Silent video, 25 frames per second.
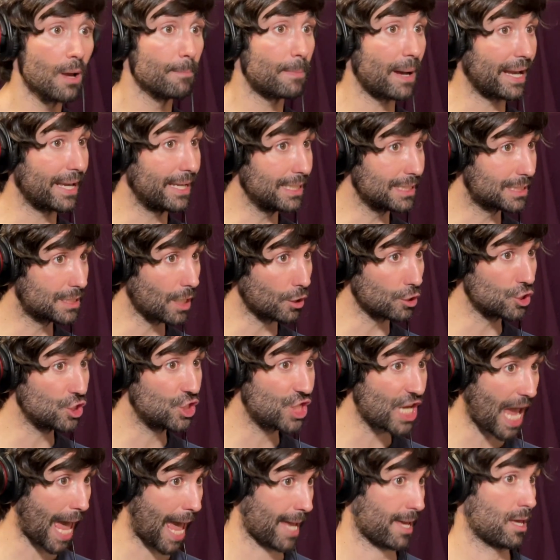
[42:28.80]
but he's done
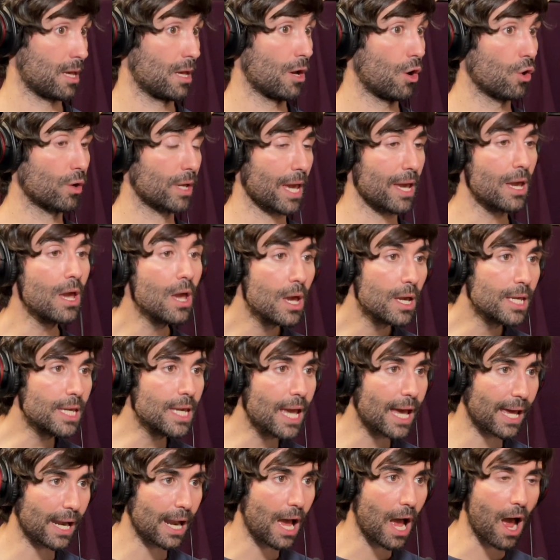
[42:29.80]
jack, okay? He
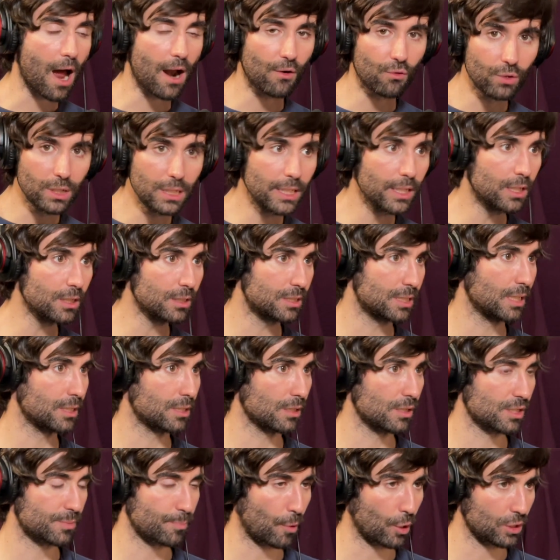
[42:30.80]
had a really good
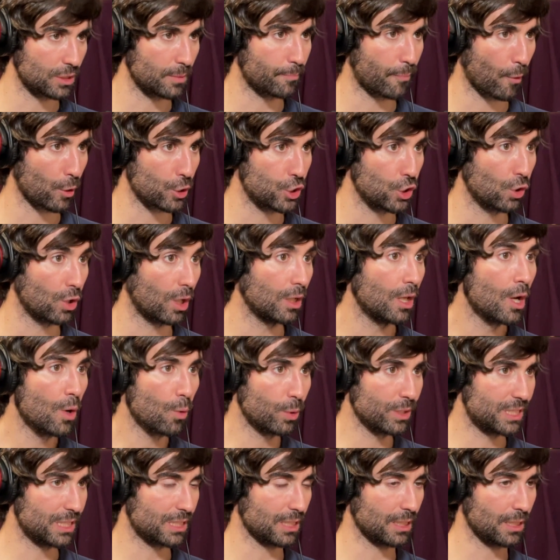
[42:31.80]
season in Sporting Portugal,
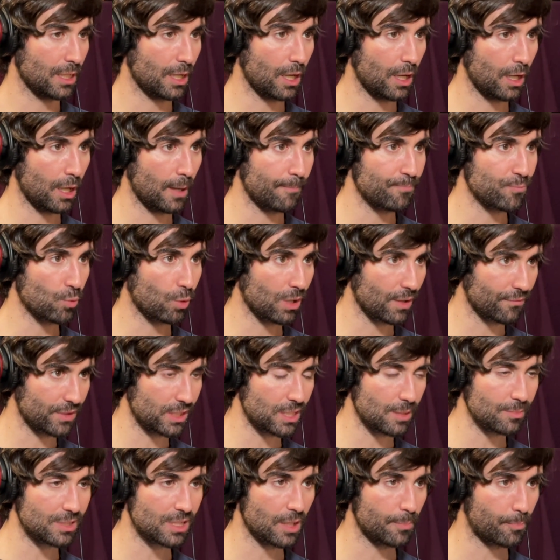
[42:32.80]
which is one of the
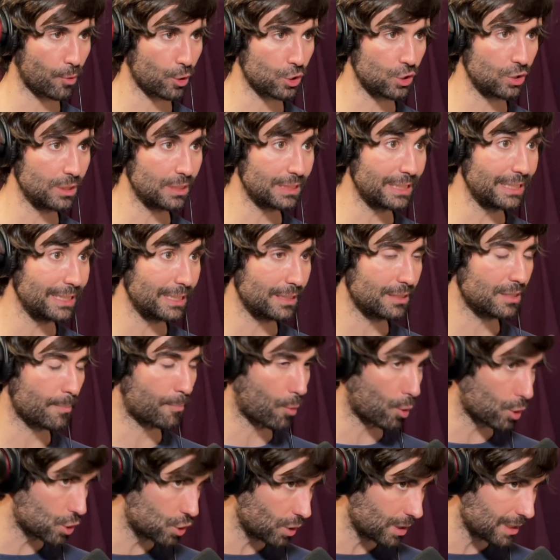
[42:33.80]
teams in the
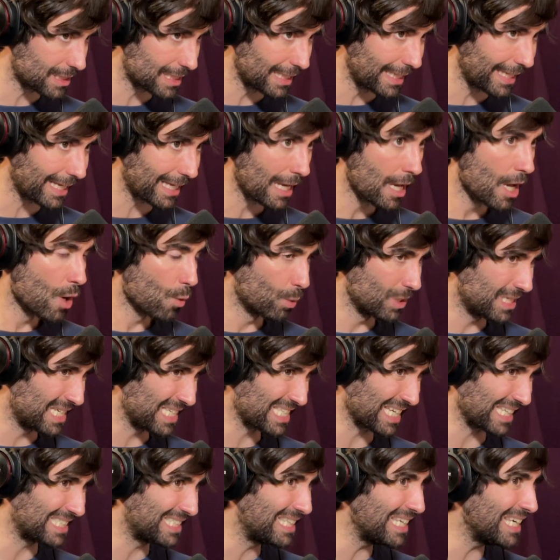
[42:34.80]
Portuguese league, which is
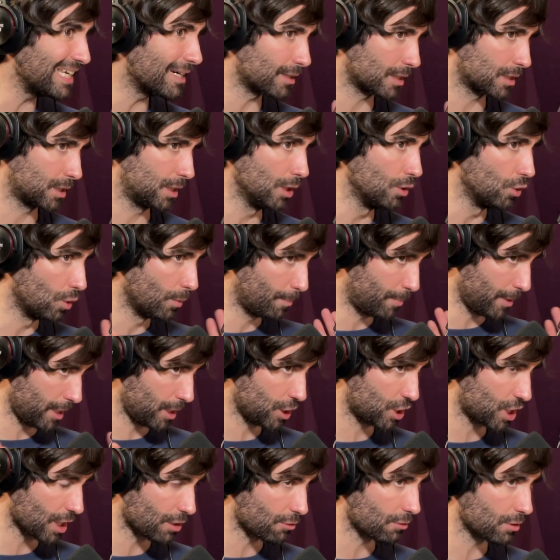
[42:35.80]
a tier 2,
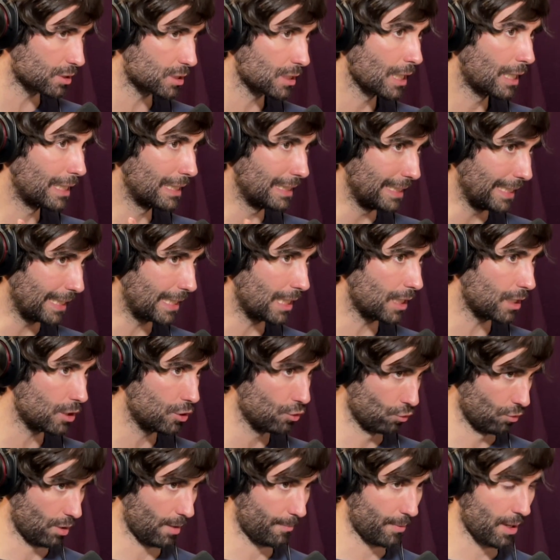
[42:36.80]
being generous, league in
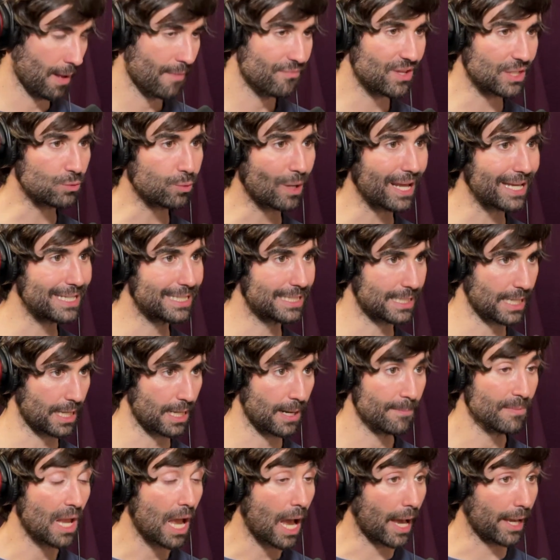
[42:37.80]
Europe. That's what I said.
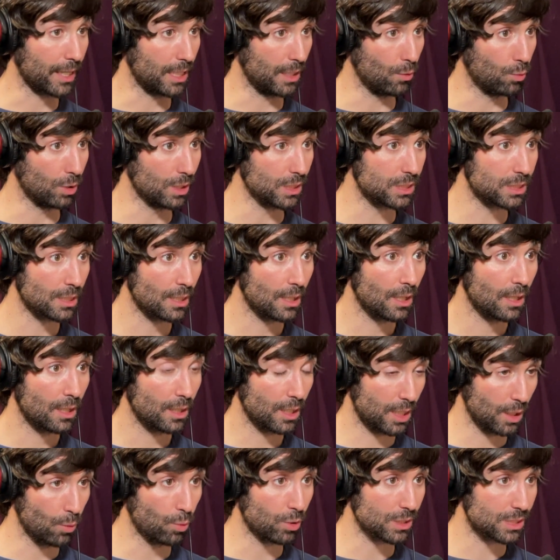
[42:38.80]
And he was
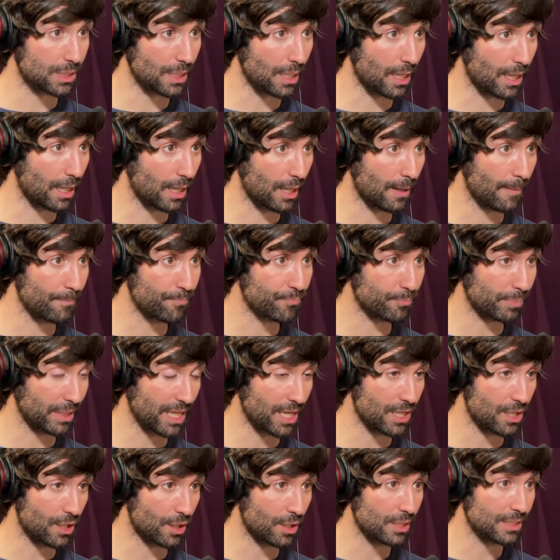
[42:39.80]
a
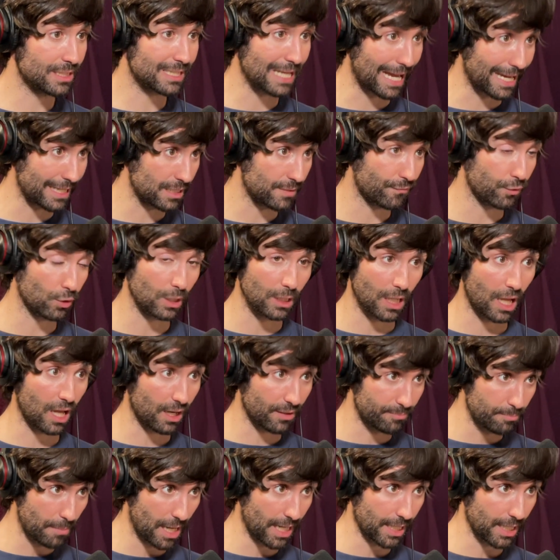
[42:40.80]
player signed for a lot
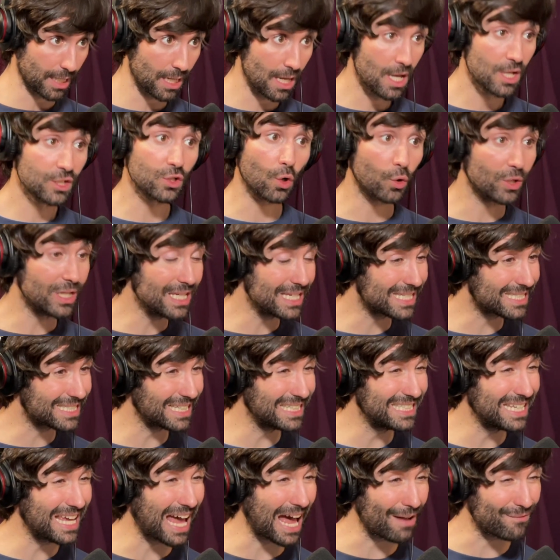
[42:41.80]
of money. So he
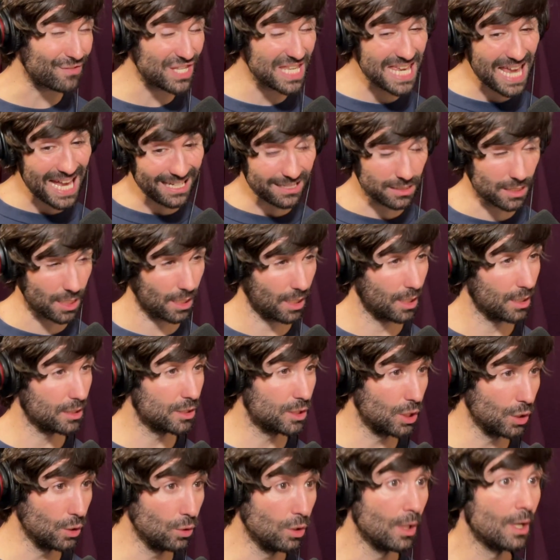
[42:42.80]
still have yet
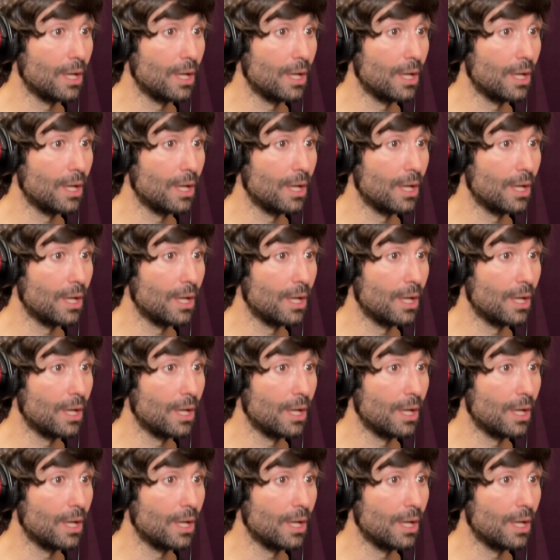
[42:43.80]
to